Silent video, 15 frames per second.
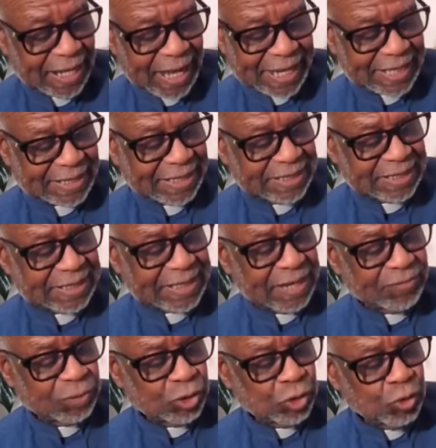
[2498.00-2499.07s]
I guess I just
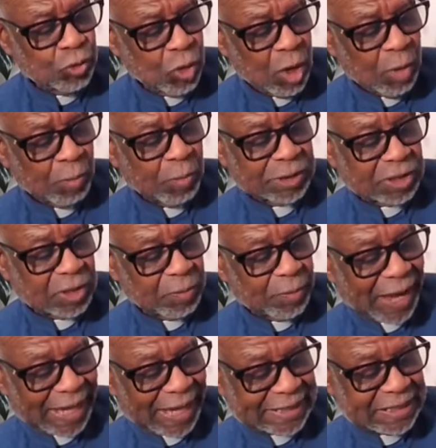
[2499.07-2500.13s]
have too much
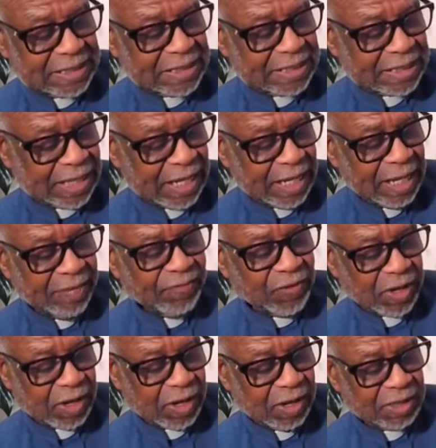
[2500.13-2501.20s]
compassion to say
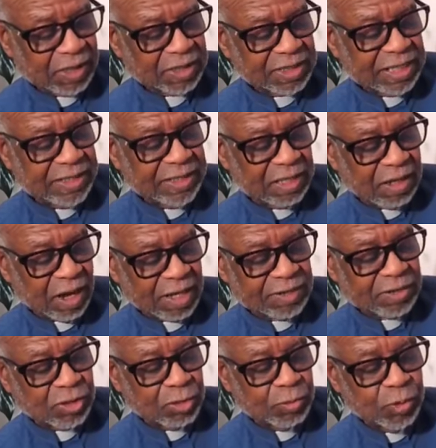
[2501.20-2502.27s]
for to say that God
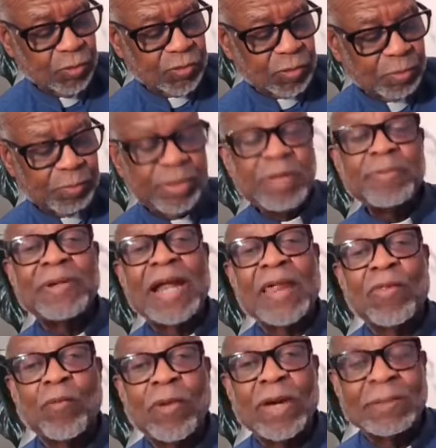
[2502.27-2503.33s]
is going to move some people
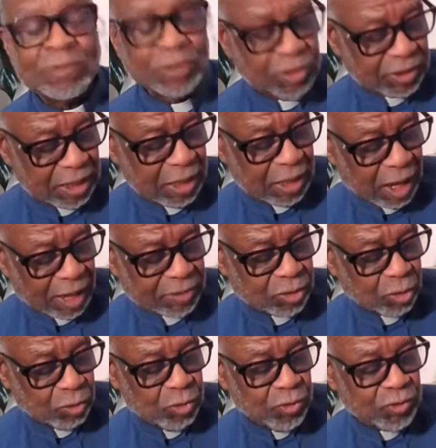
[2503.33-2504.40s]
out of the way. I'm just saying God is
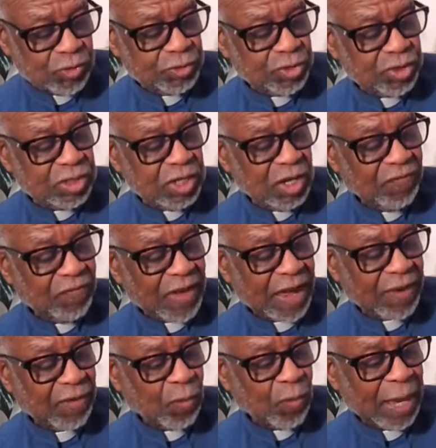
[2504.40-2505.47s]
going to move some stuff out
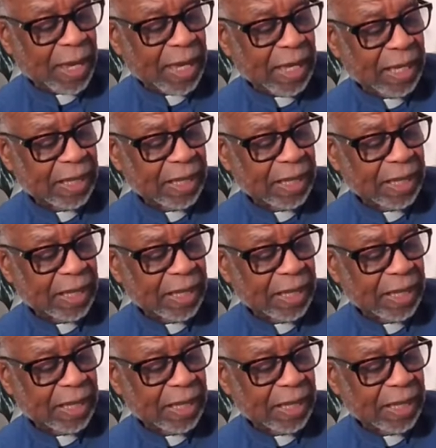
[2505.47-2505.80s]
of the way.